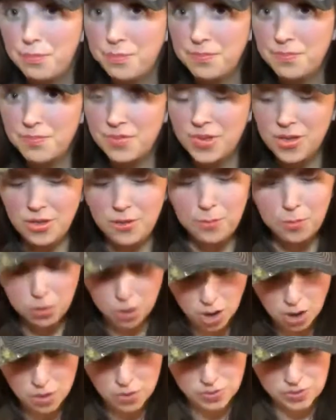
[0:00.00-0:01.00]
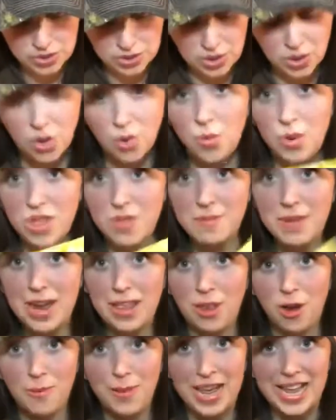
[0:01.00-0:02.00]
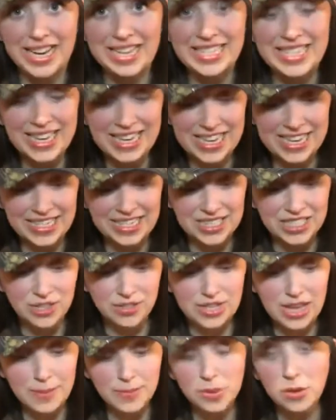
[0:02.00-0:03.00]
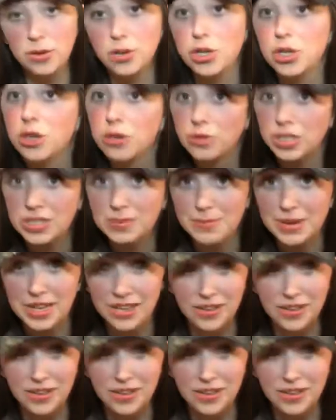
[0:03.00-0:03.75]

so the pros with Mylar bags is there's absolutely no smell.